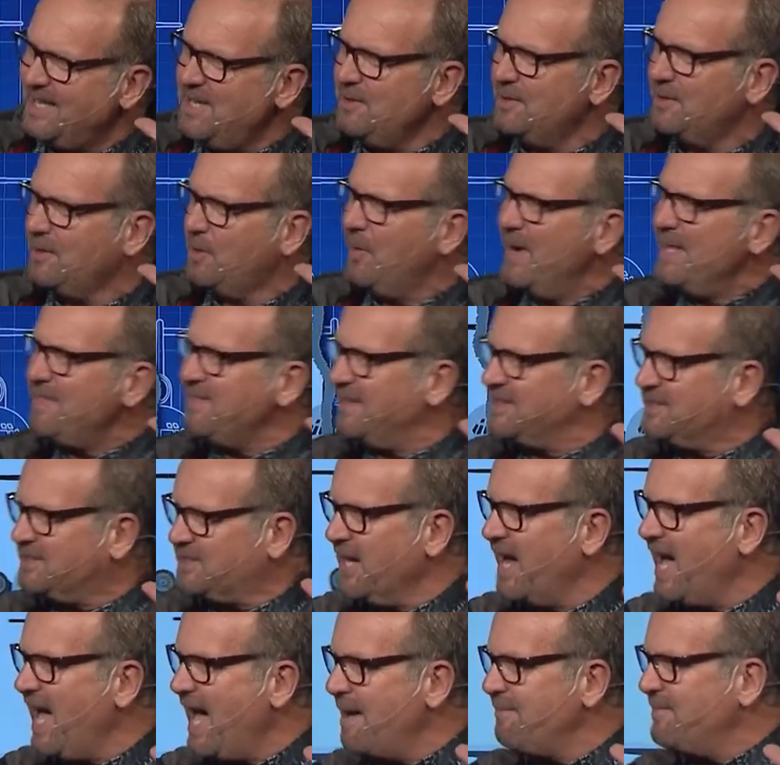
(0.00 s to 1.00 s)
You quit the
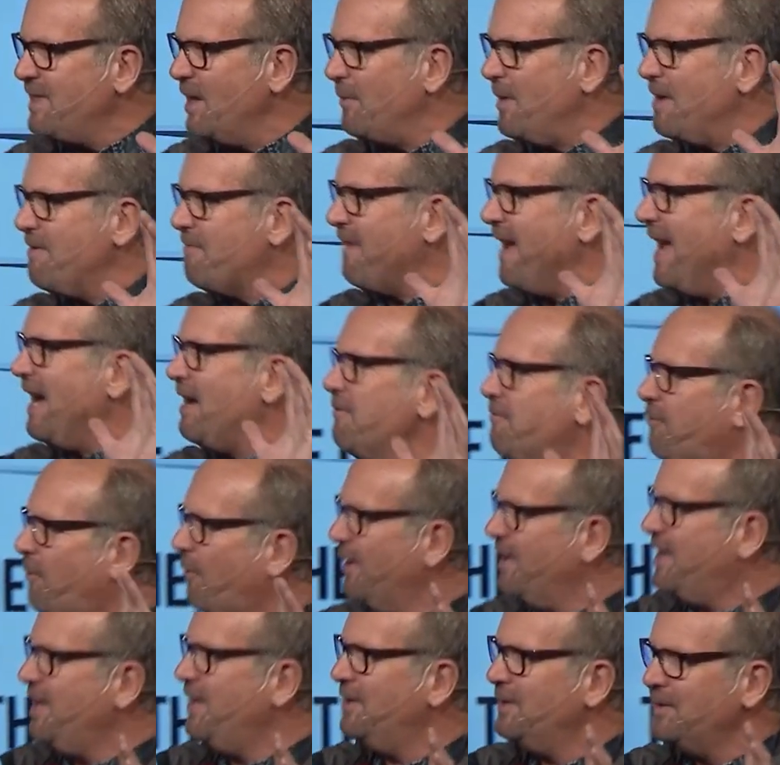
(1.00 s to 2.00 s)
job that we found
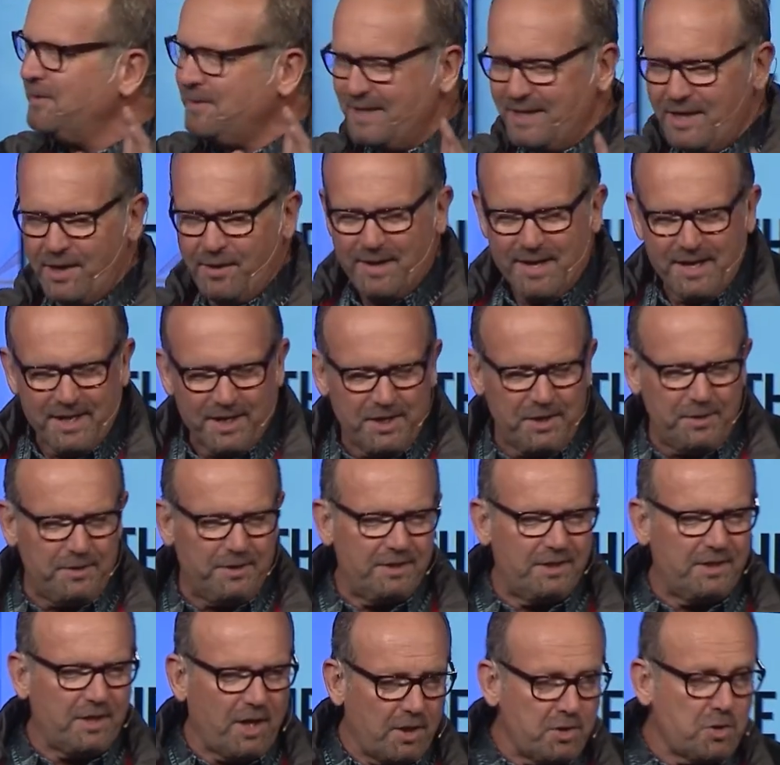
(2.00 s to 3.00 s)
for you? You know, you,
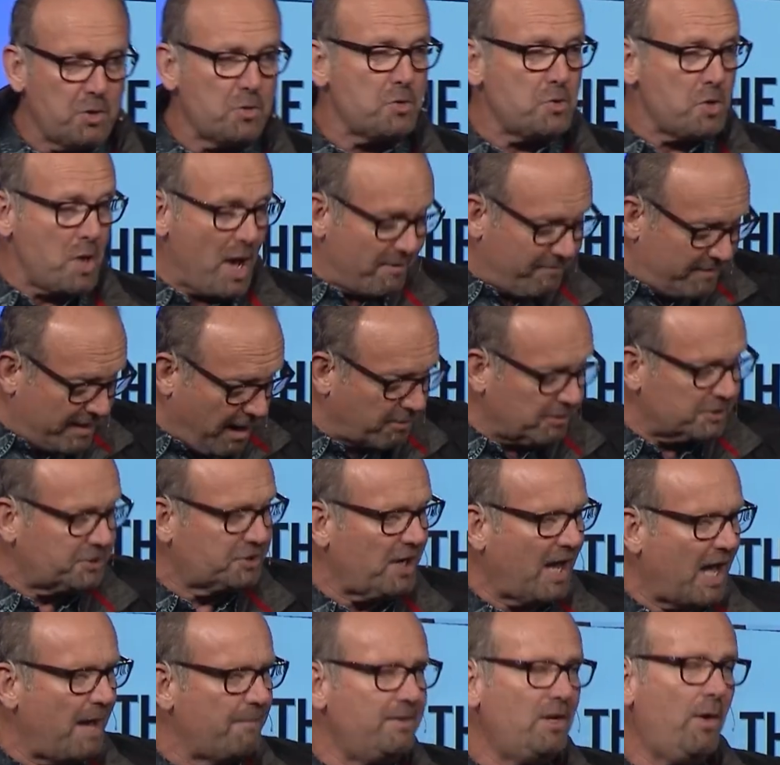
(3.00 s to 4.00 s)
you, have another
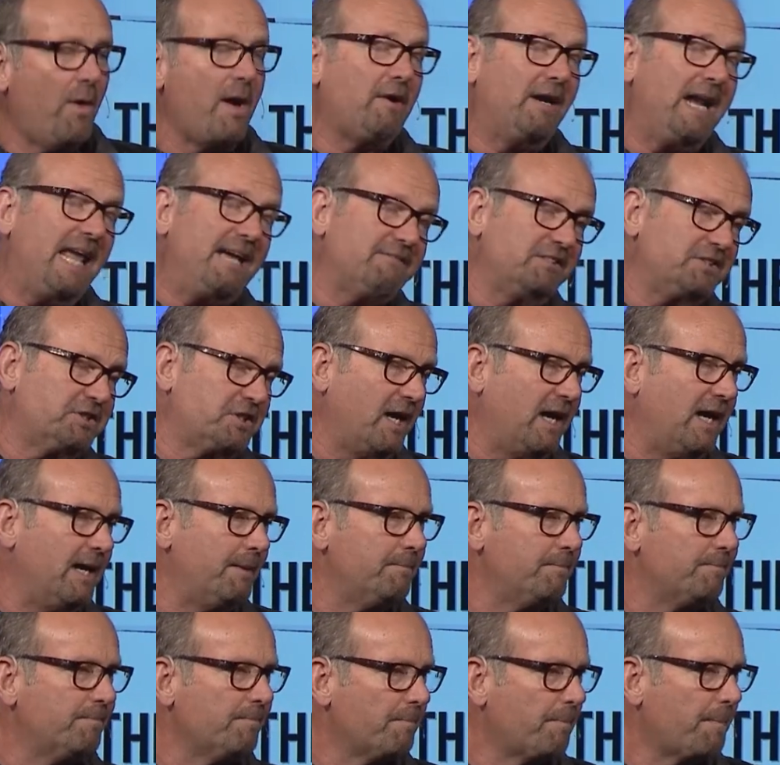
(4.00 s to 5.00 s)
job? No, I don't have a job.
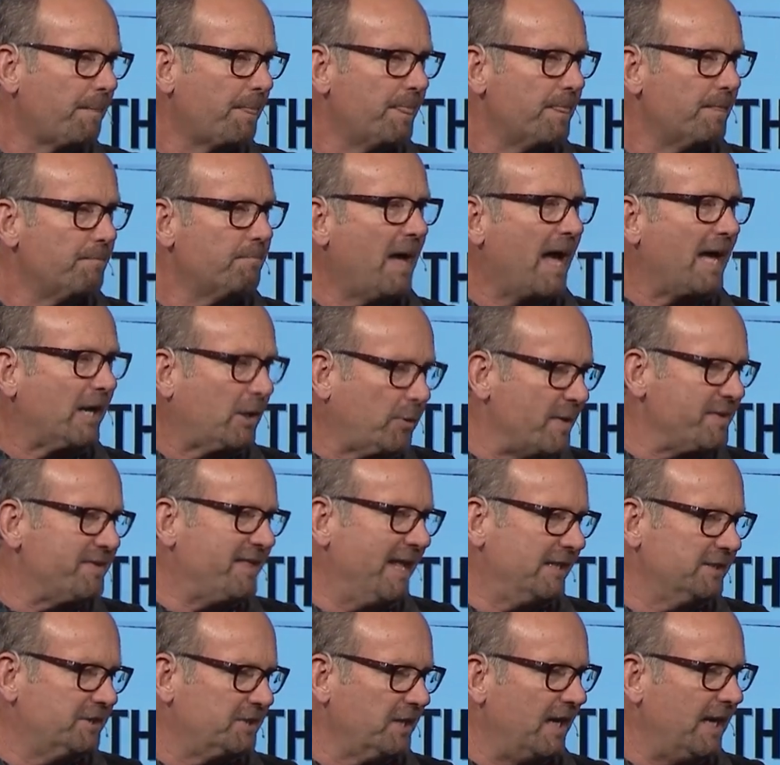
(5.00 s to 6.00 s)
I quit
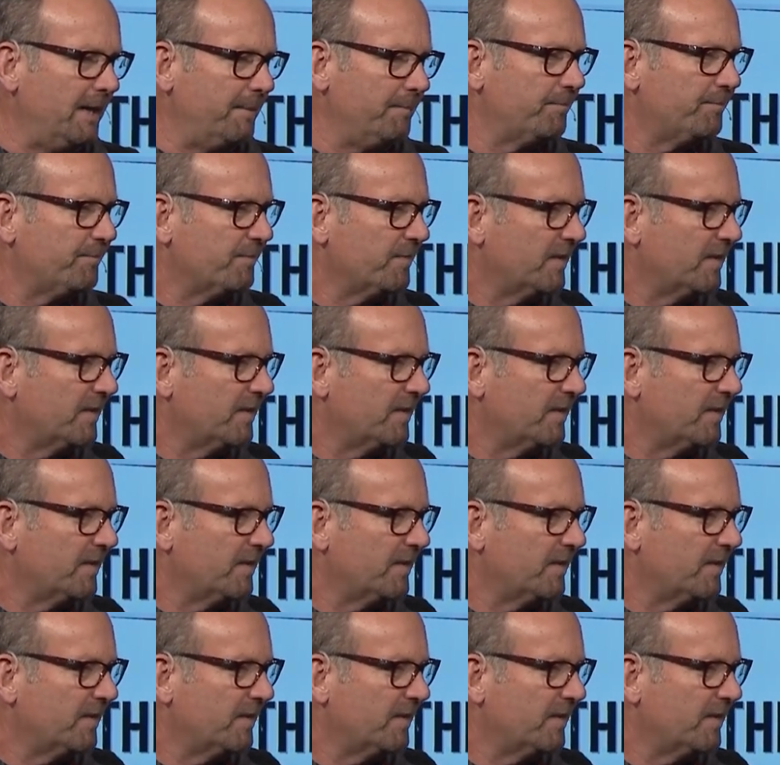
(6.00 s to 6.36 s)
that job.